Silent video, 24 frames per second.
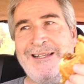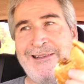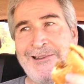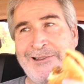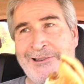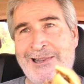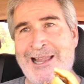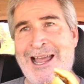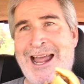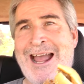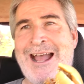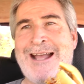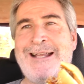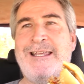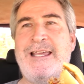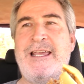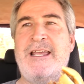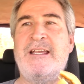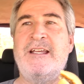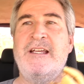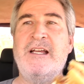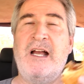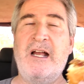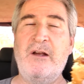
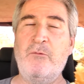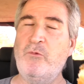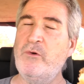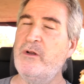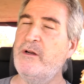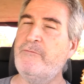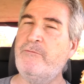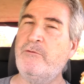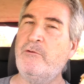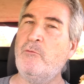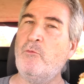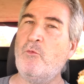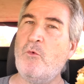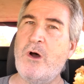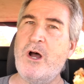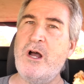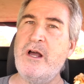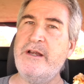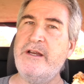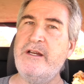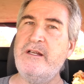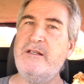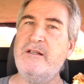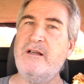lacking. I would have
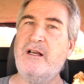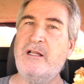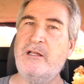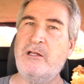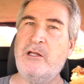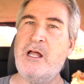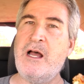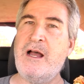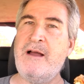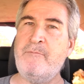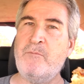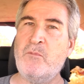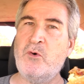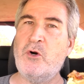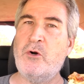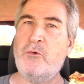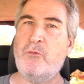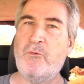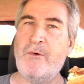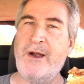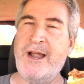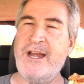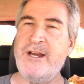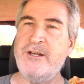wanted a lot
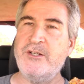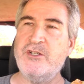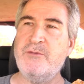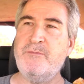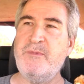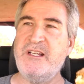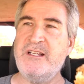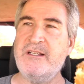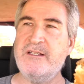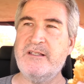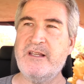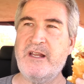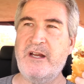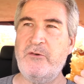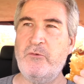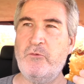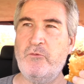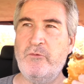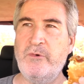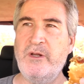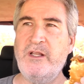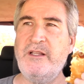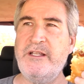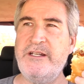more ranch because I
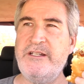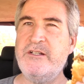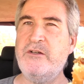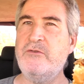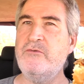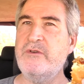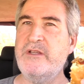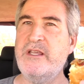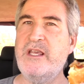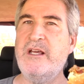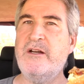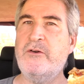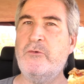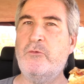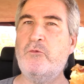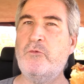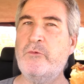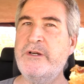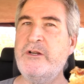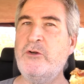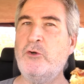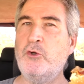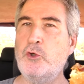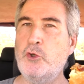really don't get a
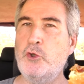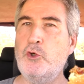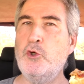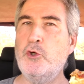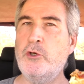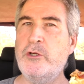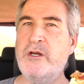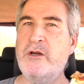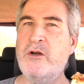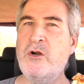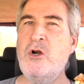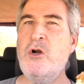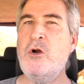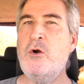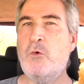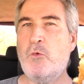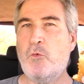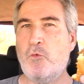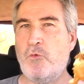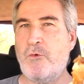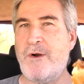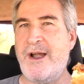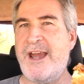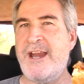real good
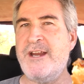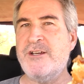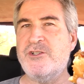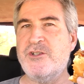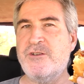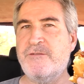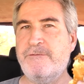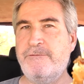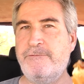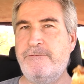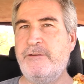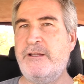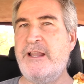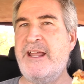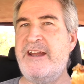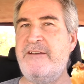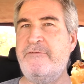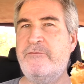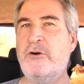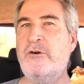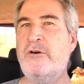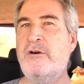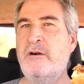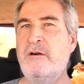ranch
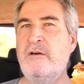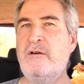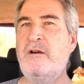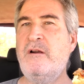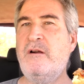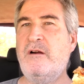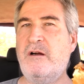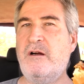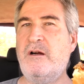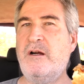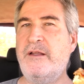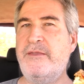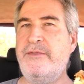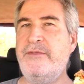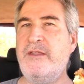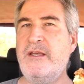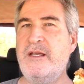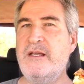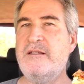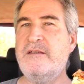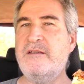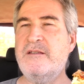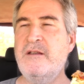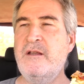flavor on
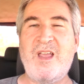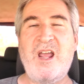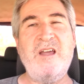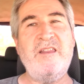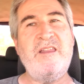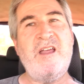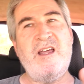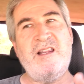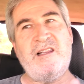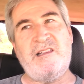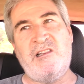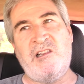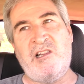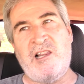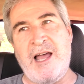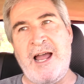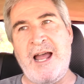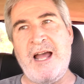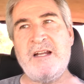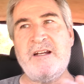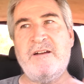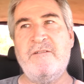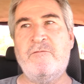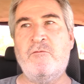this. And that
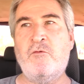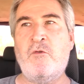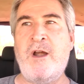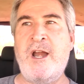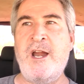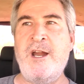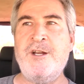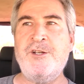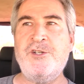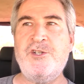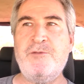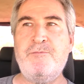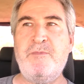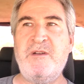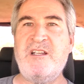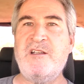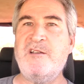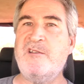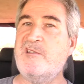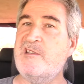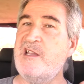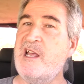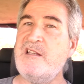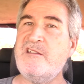lack of ranch,
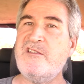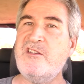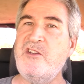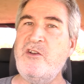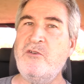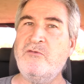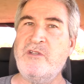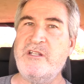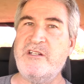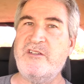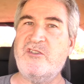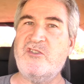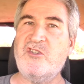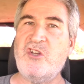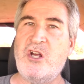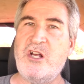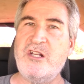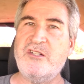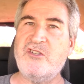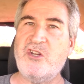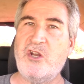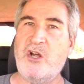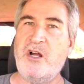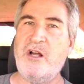because that's the only
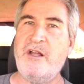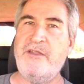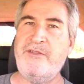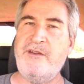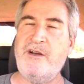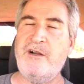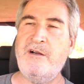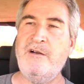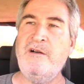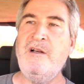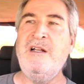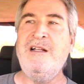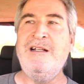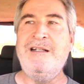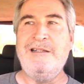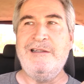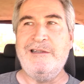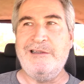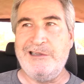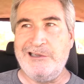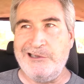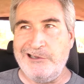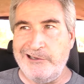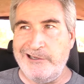sauce on there,
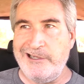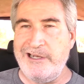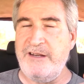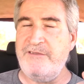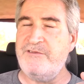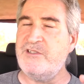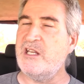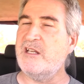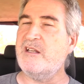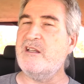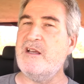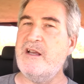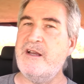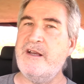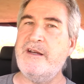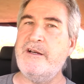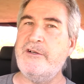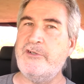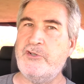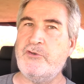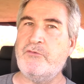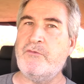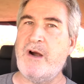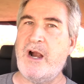leaves it
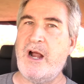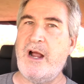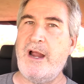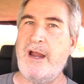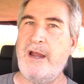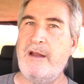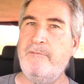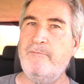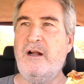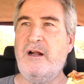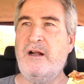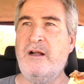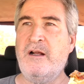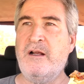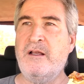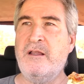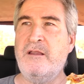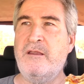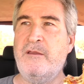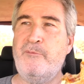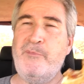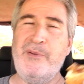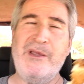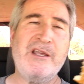kind of dry.
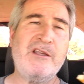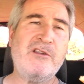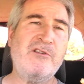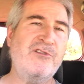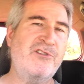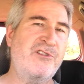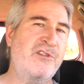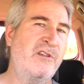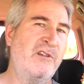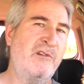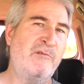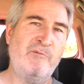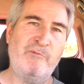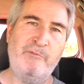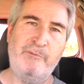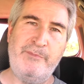The pickles